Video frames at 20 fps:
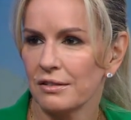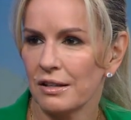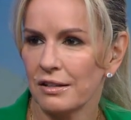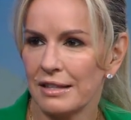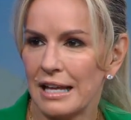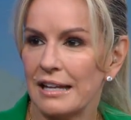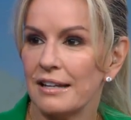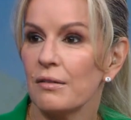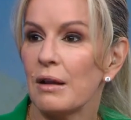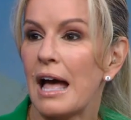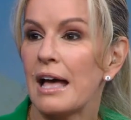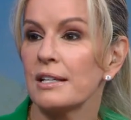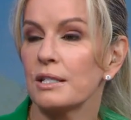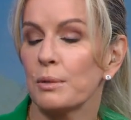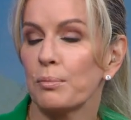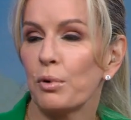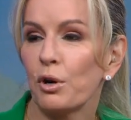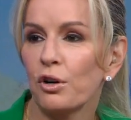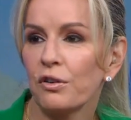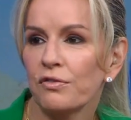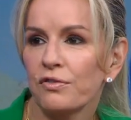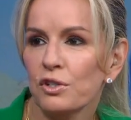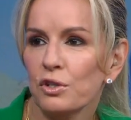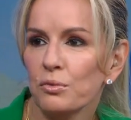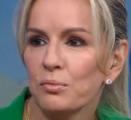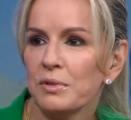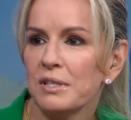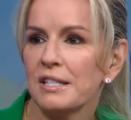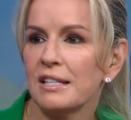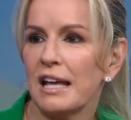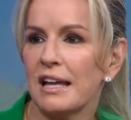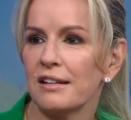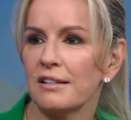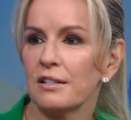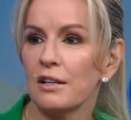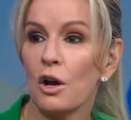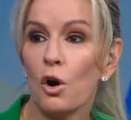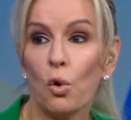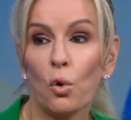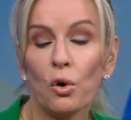that has a perfumed scent,
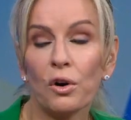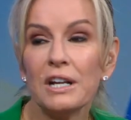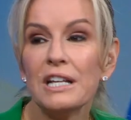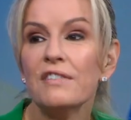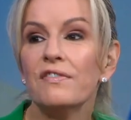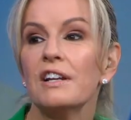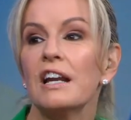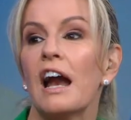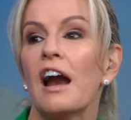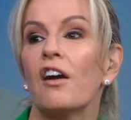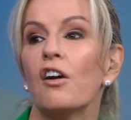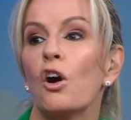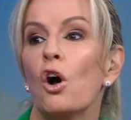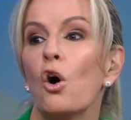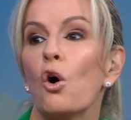or even our